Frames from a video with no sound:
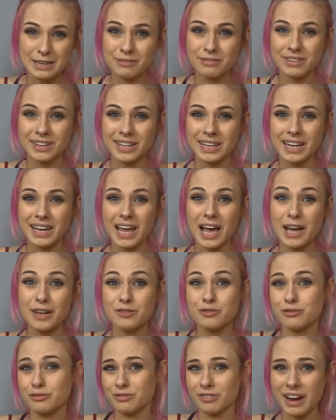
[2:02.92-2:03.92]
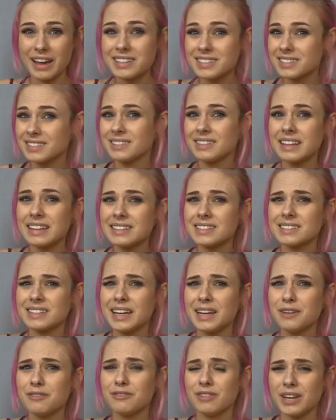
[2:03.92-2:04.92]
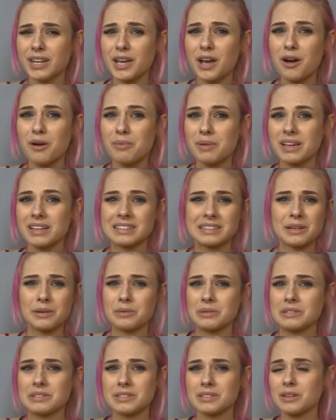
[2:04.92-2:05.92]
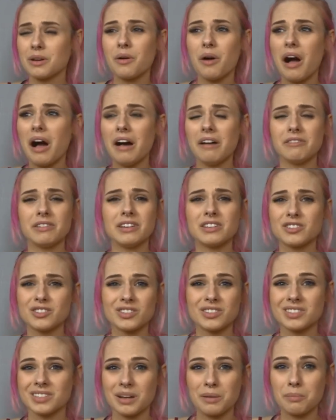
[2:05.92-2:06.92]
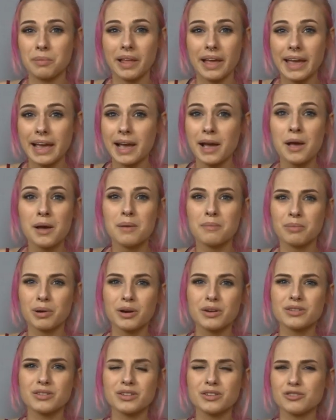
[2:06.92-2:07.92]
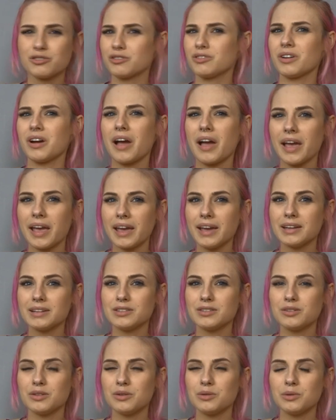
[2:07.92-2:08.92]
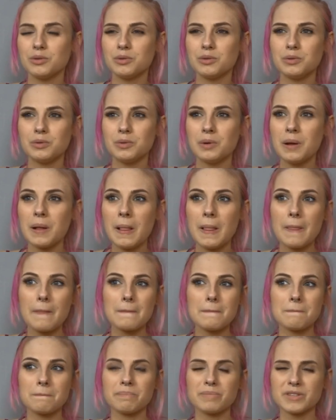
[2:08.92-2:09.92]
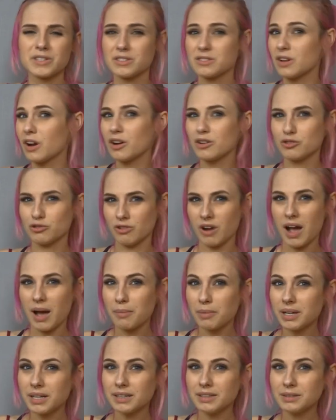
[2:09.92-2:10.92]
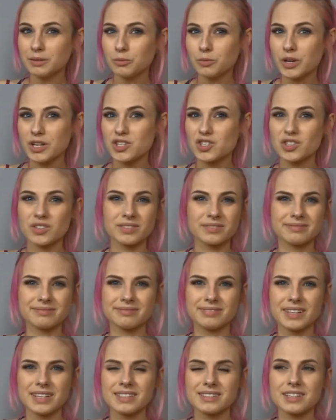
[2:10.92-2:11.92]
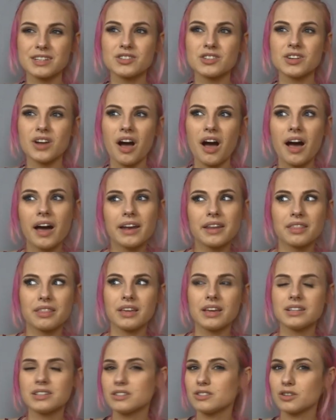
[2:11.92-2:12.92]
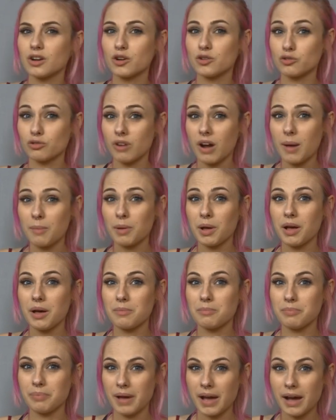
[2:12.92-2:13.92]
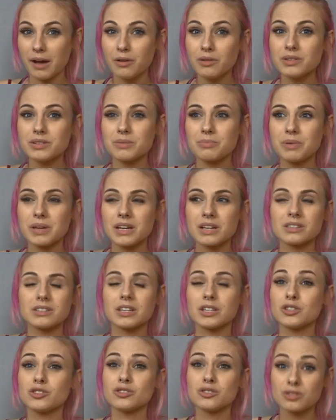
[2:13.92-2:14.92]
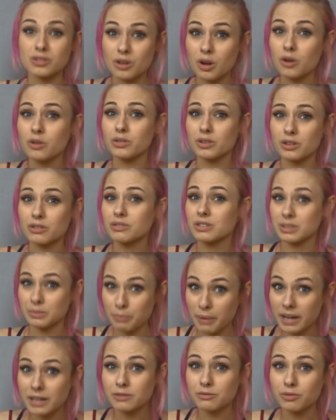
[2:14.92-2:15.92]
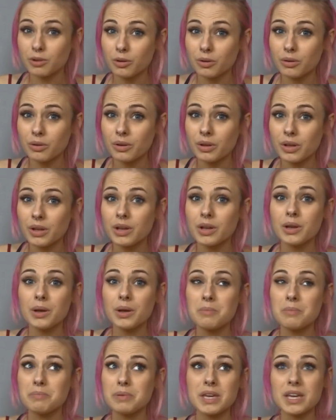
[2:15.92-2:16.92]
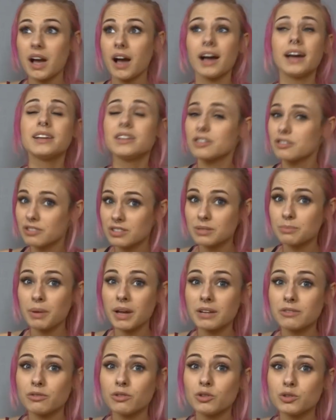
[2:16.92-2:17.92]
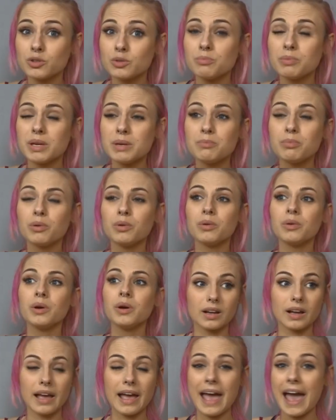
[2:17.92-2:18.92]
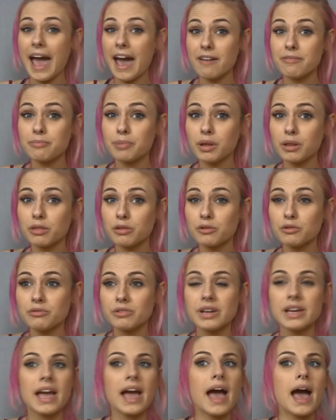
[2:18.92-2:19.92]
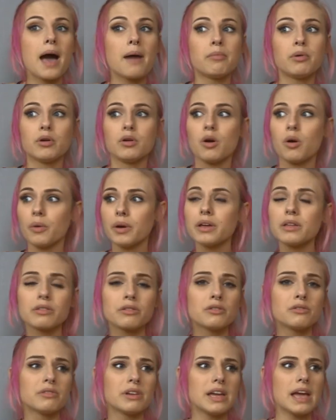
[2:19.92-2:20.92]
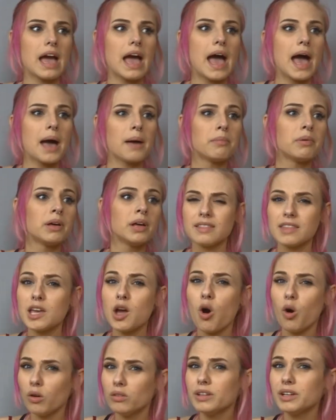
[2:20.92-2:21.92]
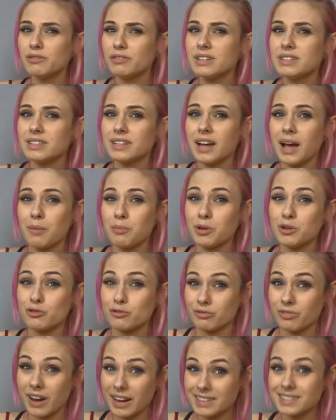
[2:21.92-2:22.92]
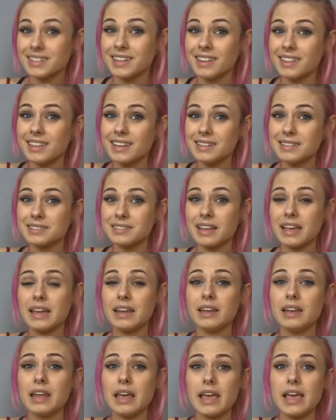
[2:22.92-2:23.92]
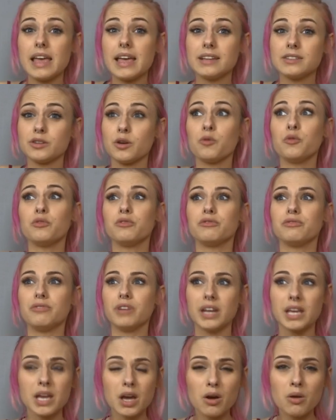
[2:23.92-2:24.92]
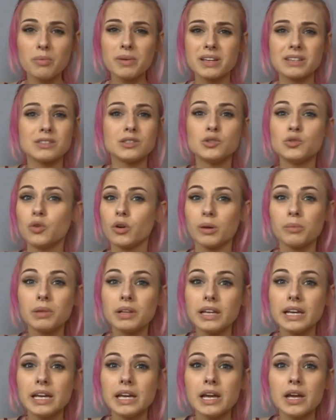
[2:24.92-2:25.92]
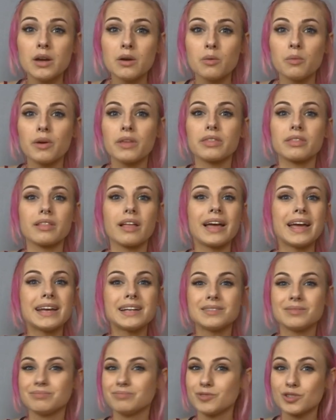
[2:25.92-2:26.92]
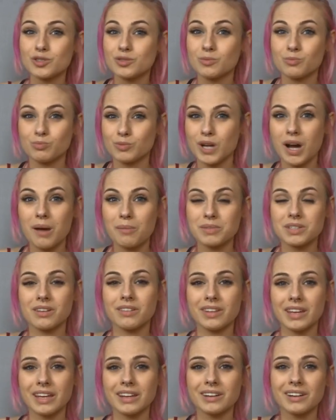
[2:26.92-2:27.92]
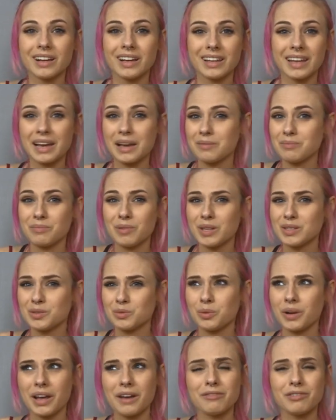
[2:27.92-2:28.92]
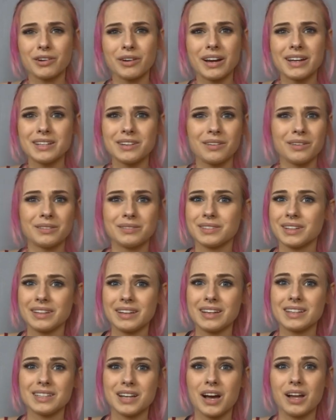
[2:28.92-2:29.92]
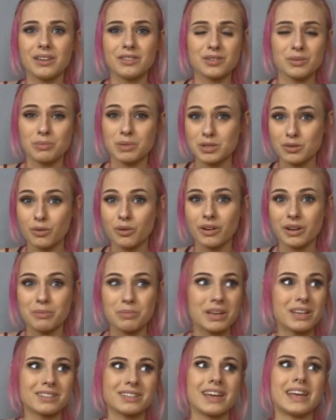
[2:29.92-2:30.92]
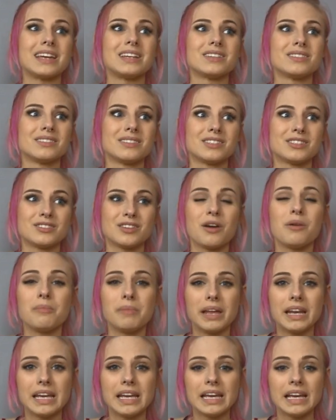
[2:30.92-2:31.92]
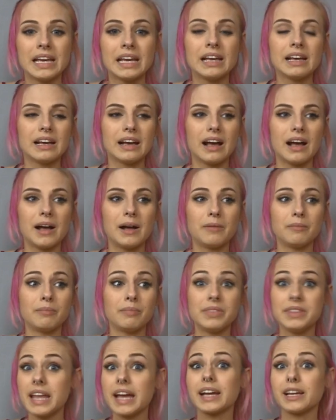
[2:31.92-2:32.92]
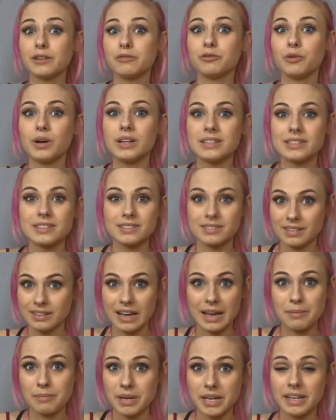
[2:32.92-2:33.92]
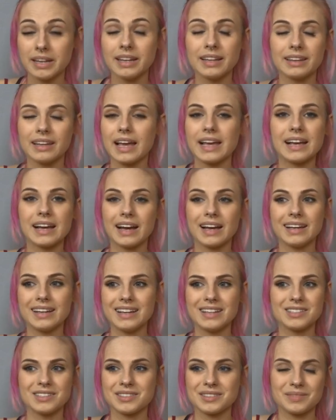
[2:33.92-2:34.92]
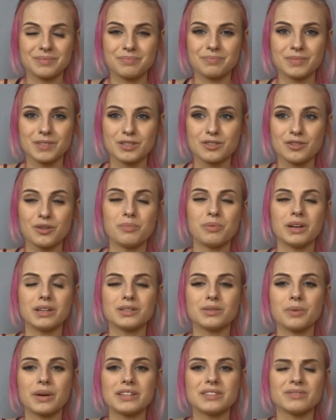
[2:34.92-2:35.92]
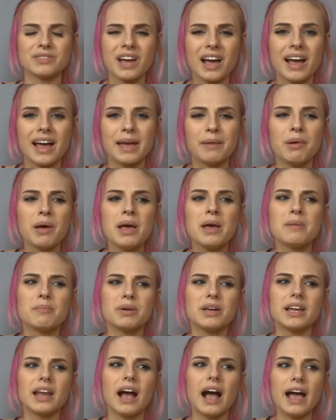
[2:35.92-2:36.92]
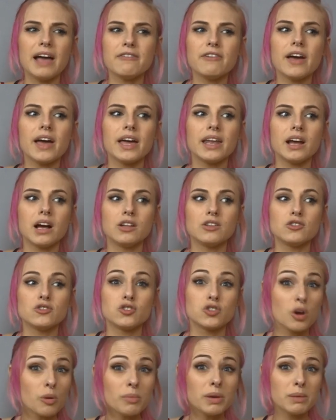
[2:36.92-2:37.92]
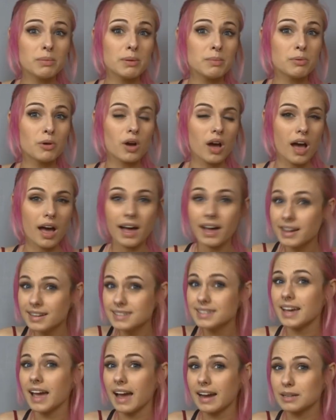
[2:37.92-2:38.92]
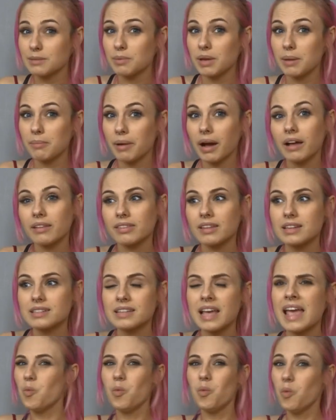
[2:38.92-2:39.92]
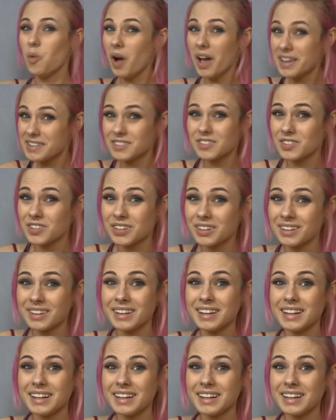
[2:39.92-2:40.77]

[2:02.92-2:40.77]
even address this in a video because like it was so obvious to some like person trying to start drama, which is such an odd thing to start drama about, because that is so disrespectful, beyond disrespectful to people have been through rehab, going through rehab. The only reason I'm addressing this in its own video, because normally with like just comments on the internet, like it's whatever, I don't acknowledge a majority because I get so many negative ones. I mean, like it's stupid, it's a waste of time. But I've had so many people contact me about this. What?